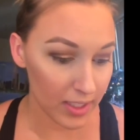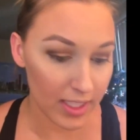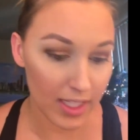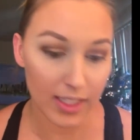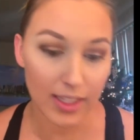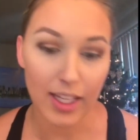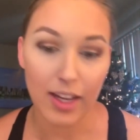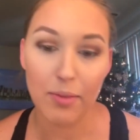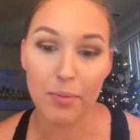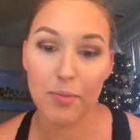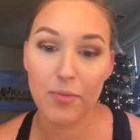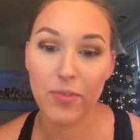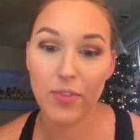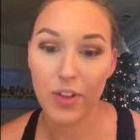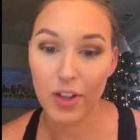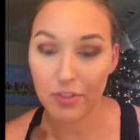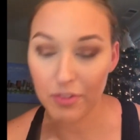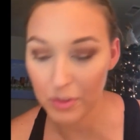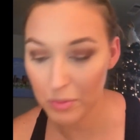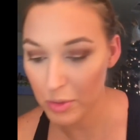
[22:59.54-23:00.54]
to take that
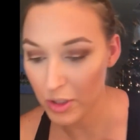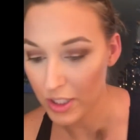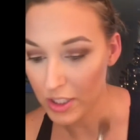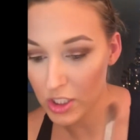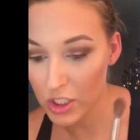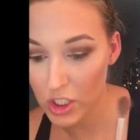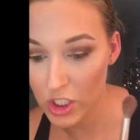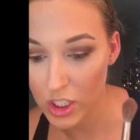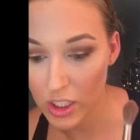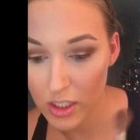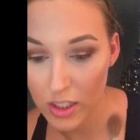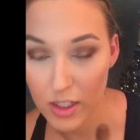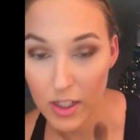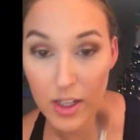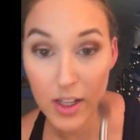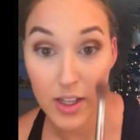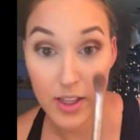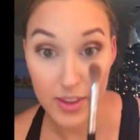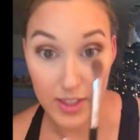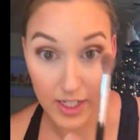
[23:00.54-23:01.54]
fluffy brush
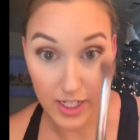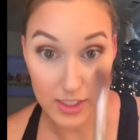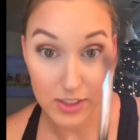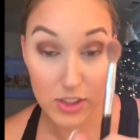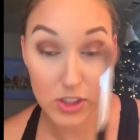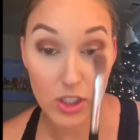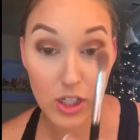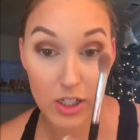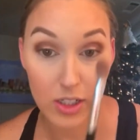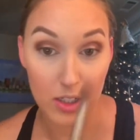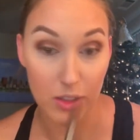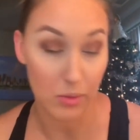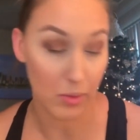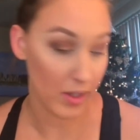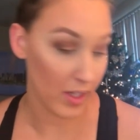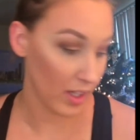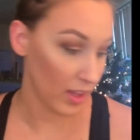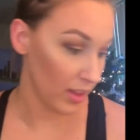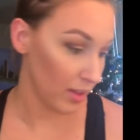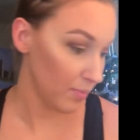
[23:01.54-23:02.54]
that I started
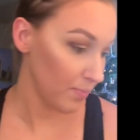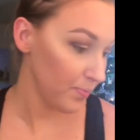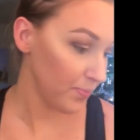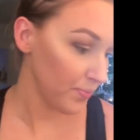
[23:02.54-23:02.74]
with,